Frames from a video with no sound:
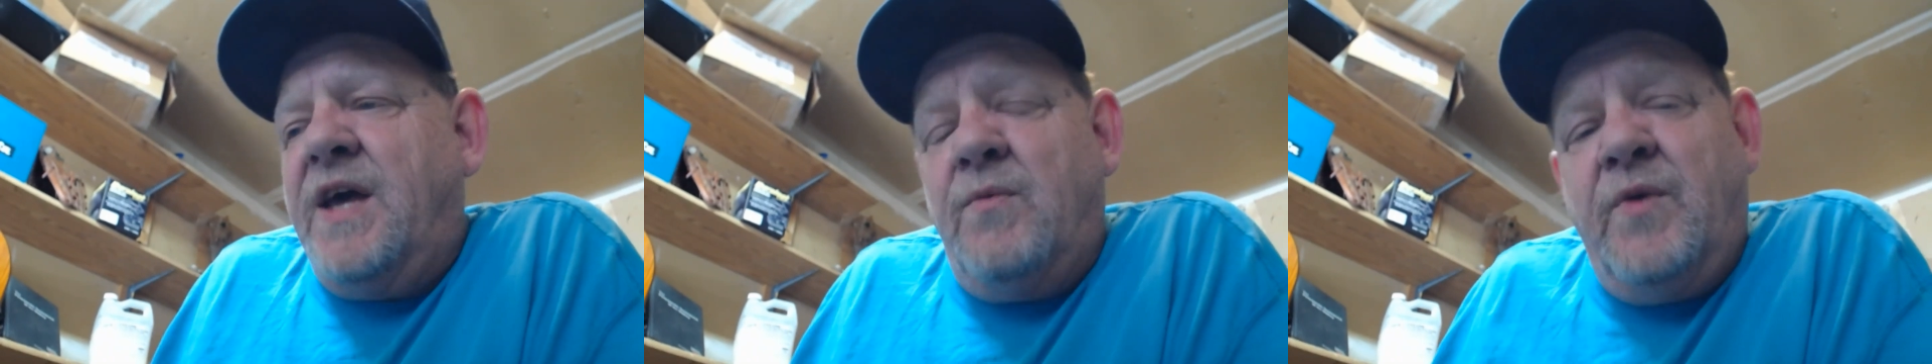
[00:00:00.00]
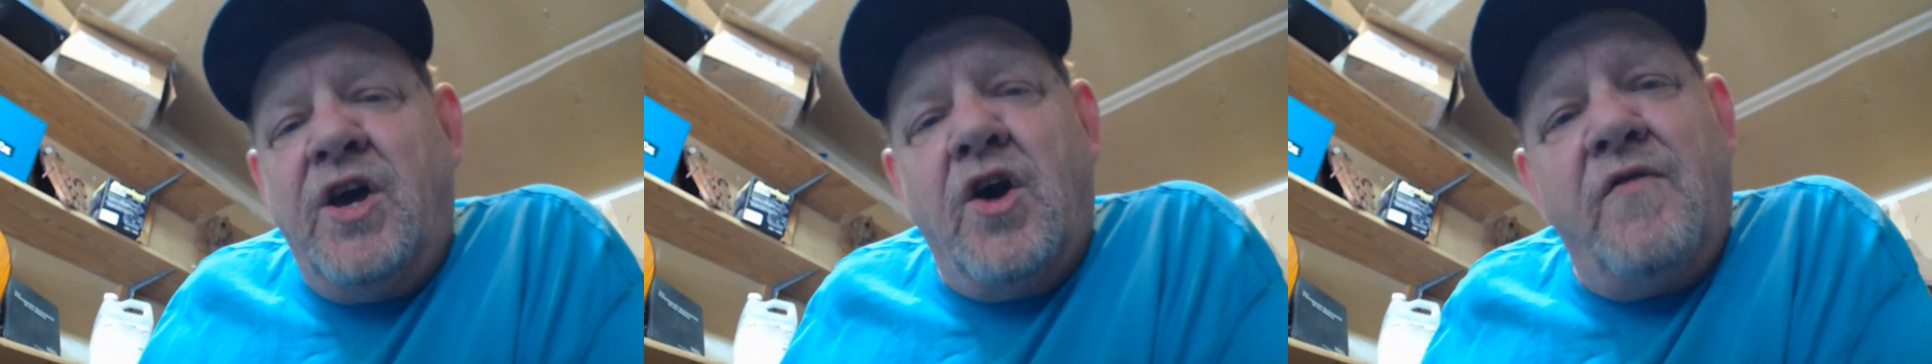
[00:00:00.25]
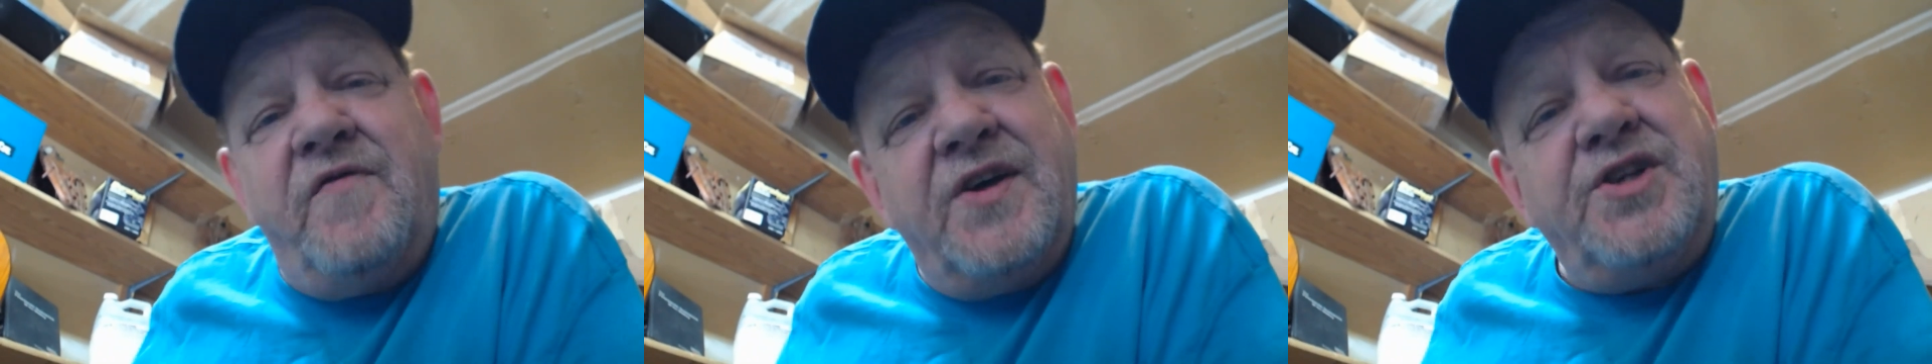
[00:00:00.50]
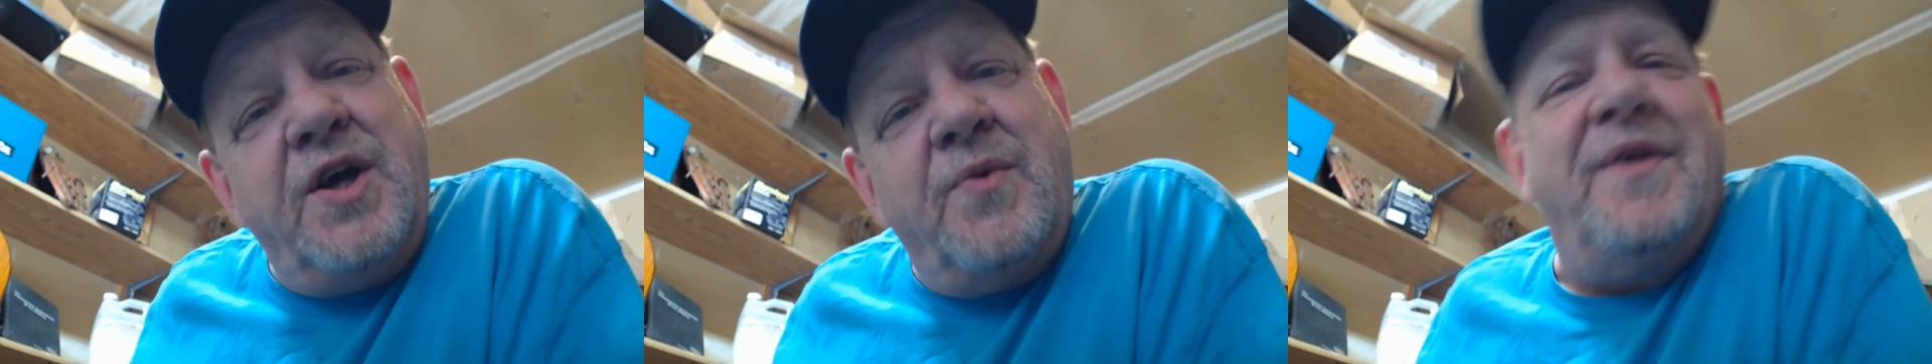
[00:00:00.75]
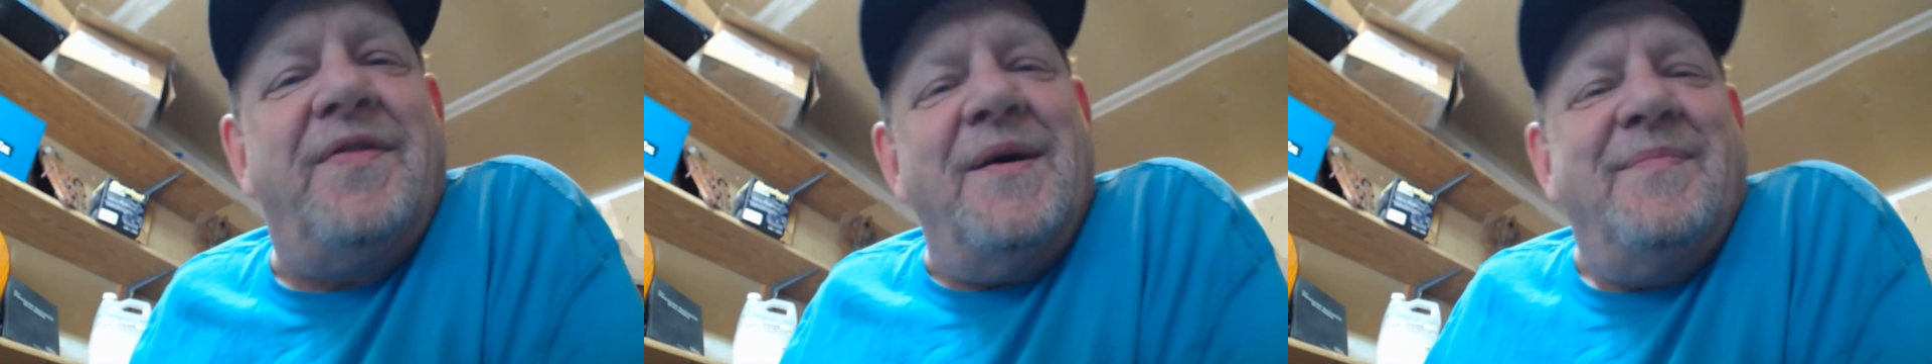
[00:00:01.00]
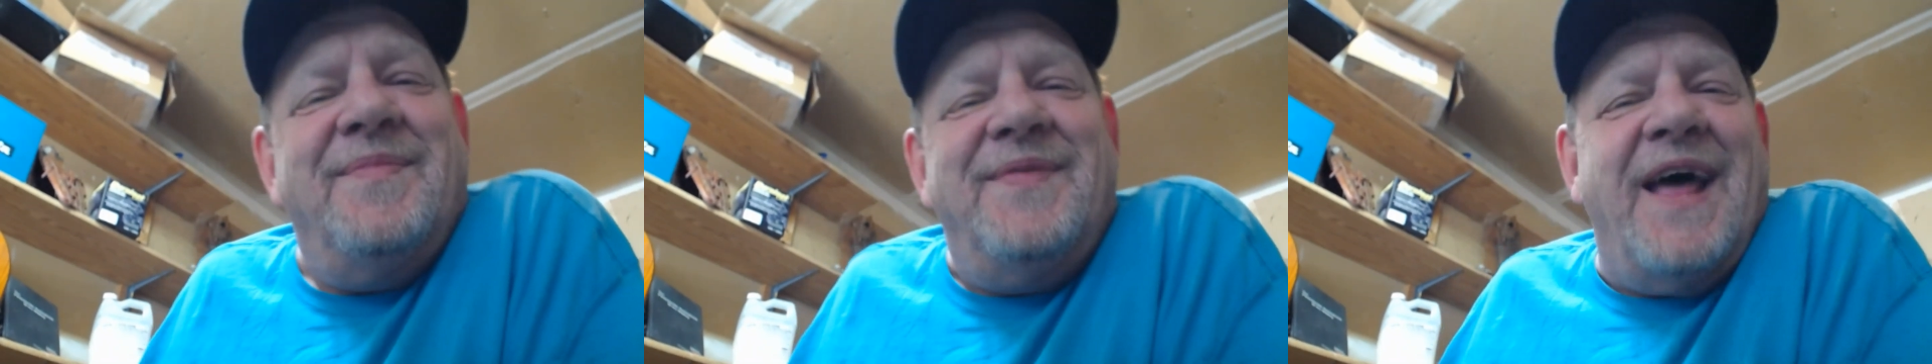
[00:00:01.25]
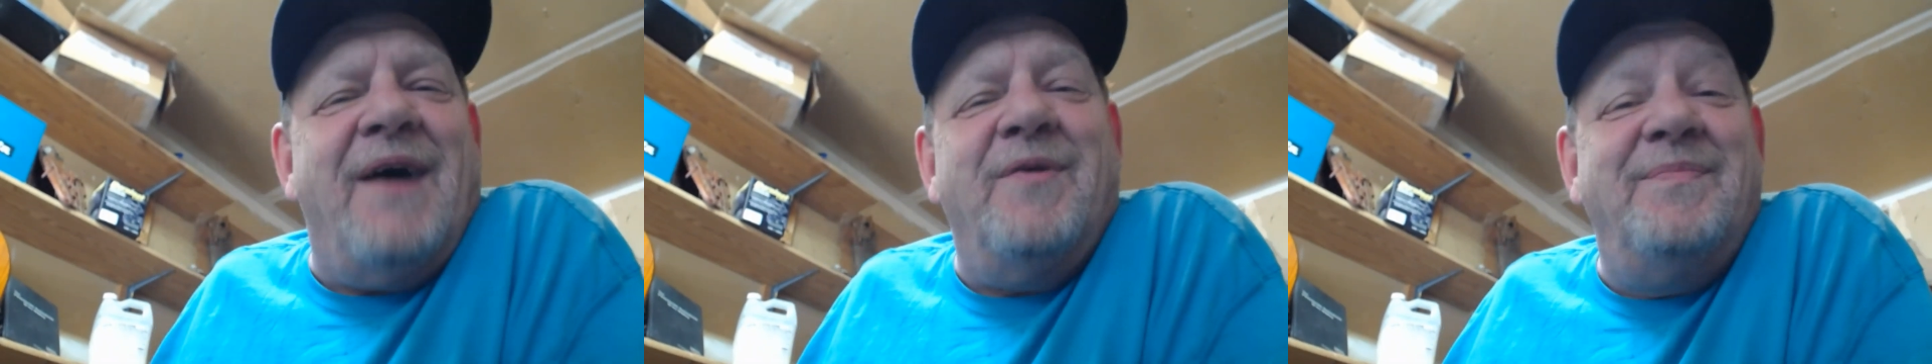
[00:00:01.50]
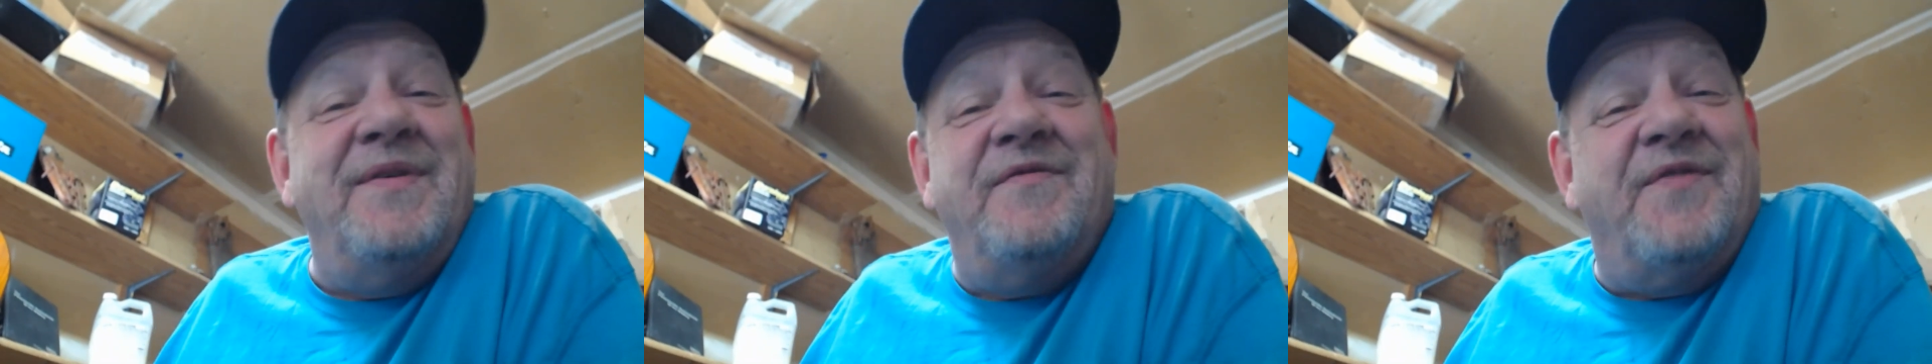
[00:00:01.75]
Can we go fishing with him?
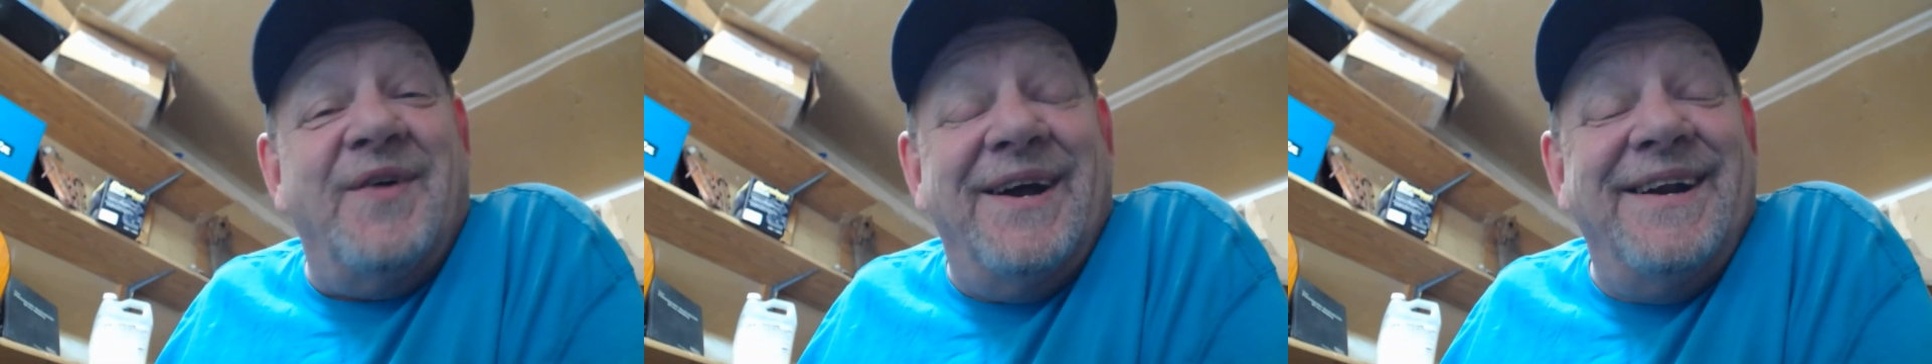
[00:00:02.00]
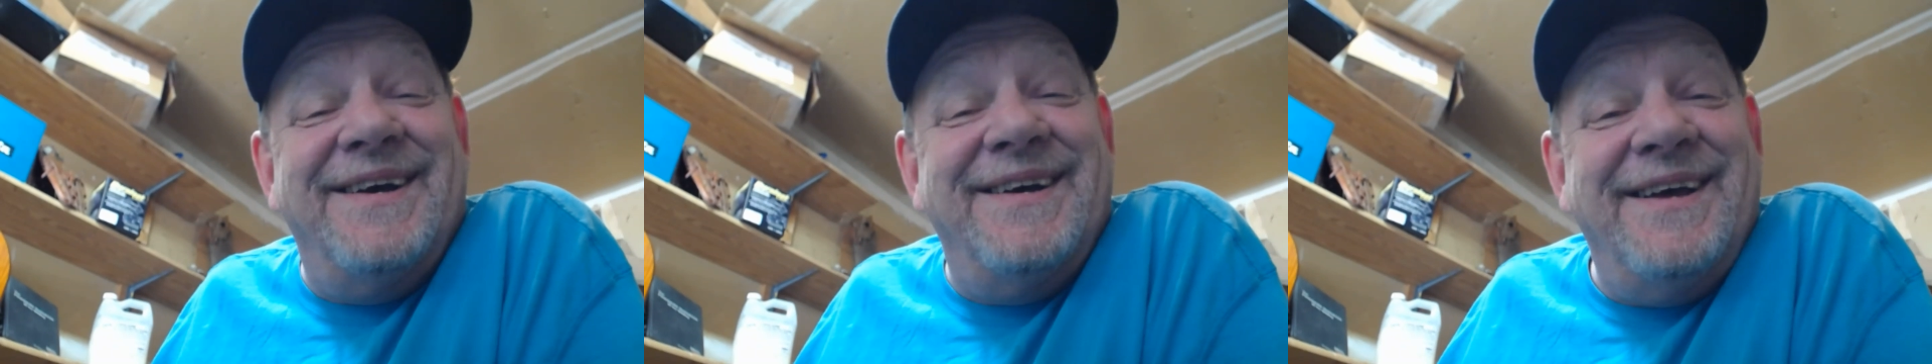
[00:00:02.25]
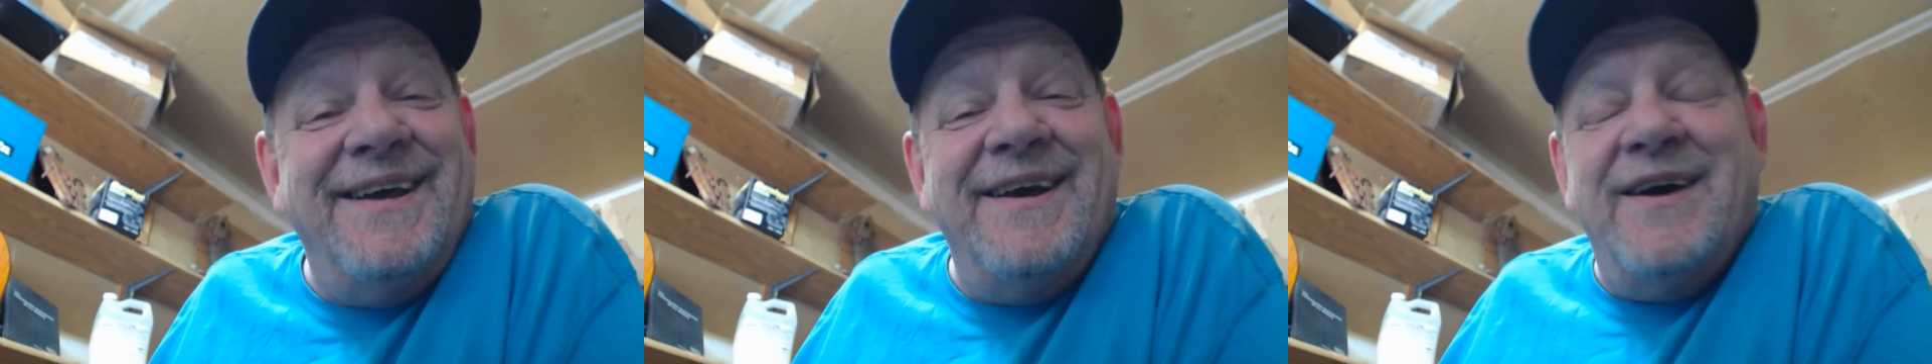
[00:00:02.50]
That would be fun.